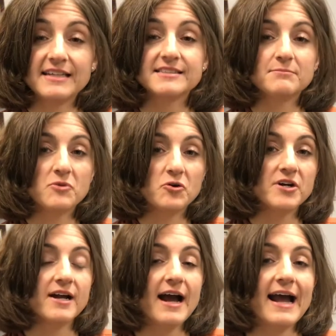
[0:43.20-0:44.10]
It's a
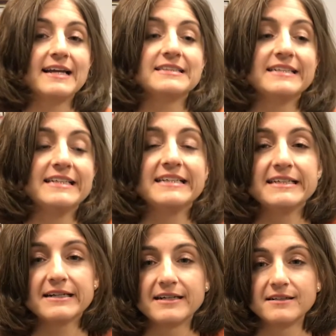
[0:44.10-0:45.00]
more
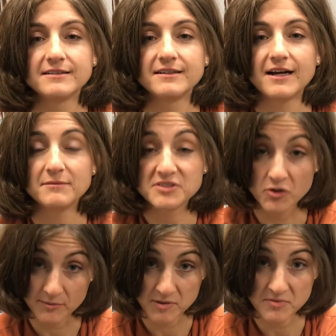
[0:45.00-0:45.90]
highly
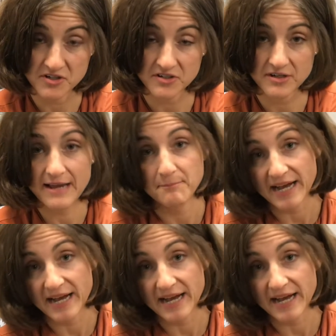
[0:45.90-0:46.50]
absorbable and